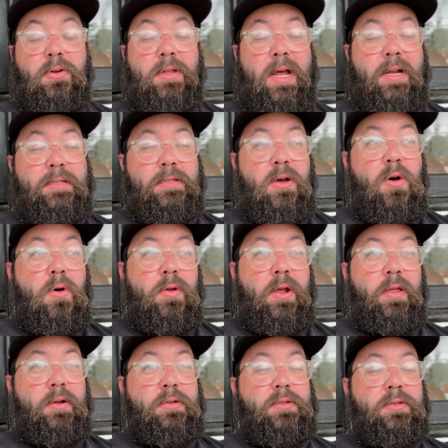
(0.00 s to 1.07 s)
That is a whole
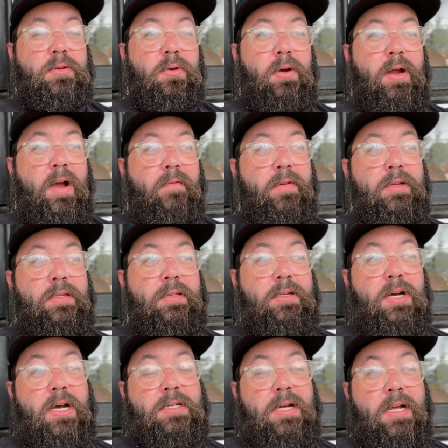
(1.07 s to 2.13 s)
nother story. Obviously,
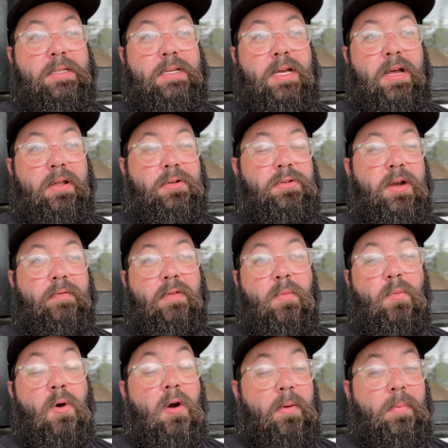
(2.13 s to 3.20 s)
Josh Hines Allen and Trayvon
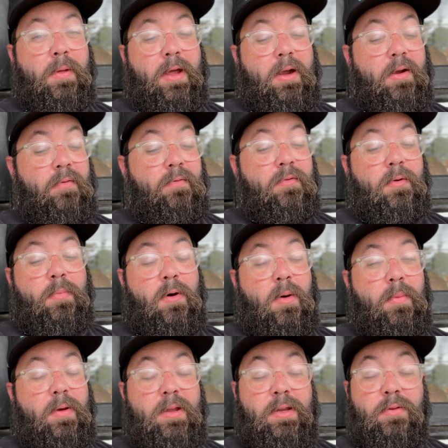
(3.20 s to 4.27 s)
Walker playing good football,
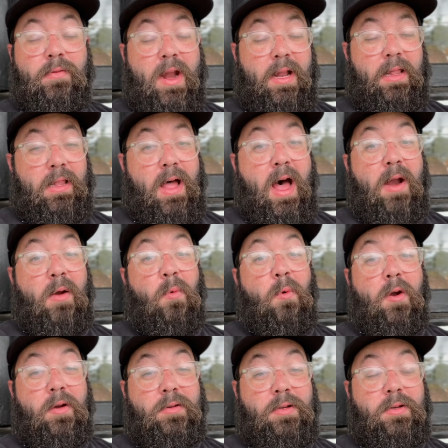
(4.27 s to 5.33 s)
but you've got a lot of
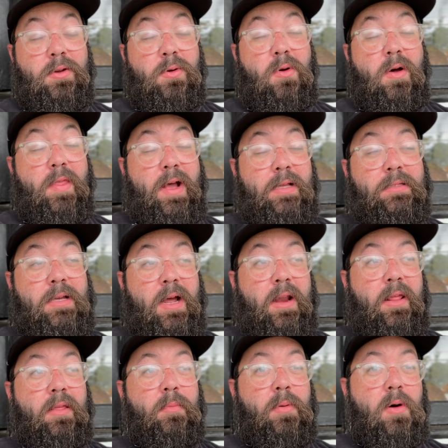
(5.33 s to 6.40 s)
work to do on that side
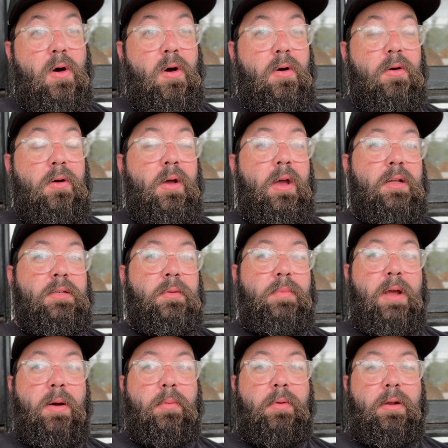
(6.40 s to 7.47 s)
of the ball to be
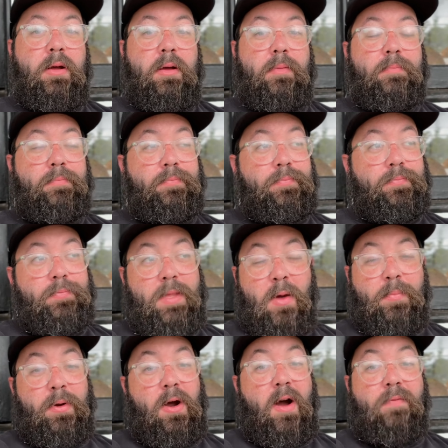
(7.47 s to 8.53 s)
able to
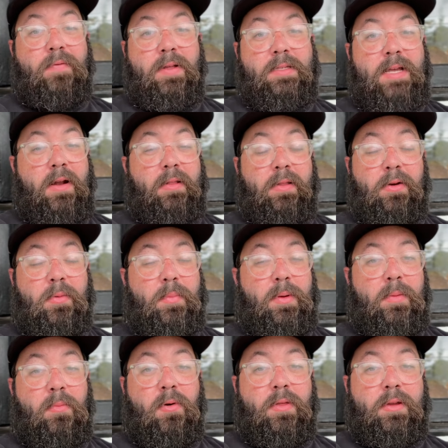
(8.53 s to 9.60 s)
help your offense out a little bit
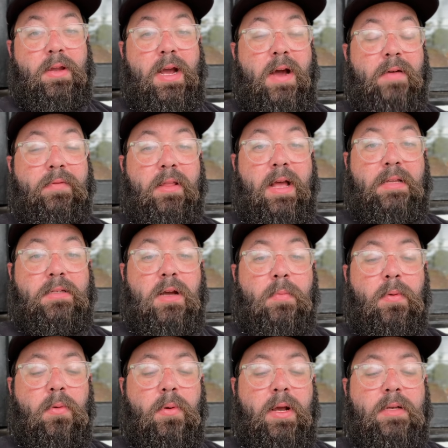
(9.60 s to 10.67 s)
more than you have the last
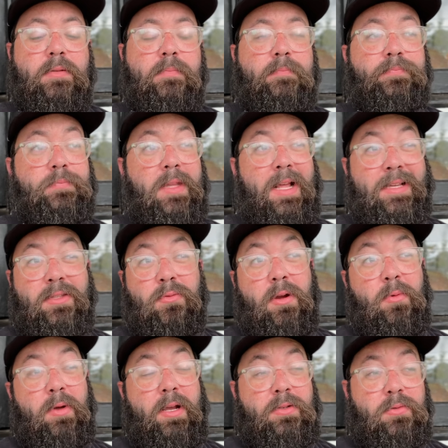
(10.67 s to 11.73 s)
couple weeks, last 3
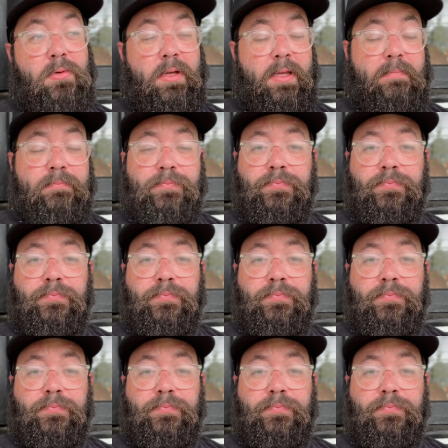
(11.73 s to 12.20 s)
weeks, really.